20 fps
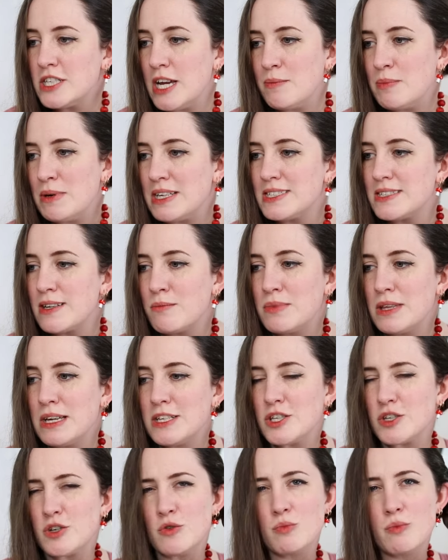taping
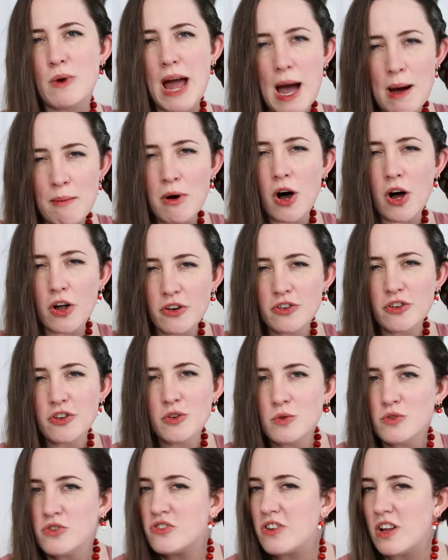something to grab
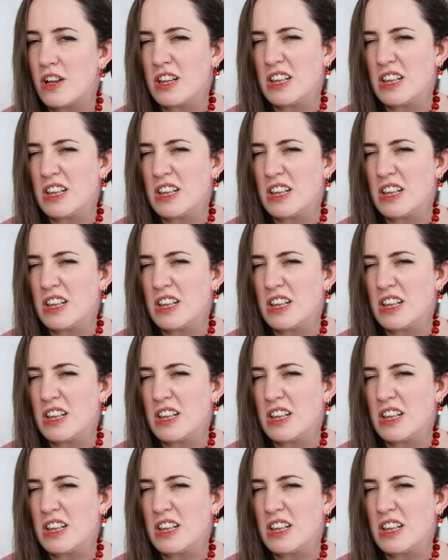onto just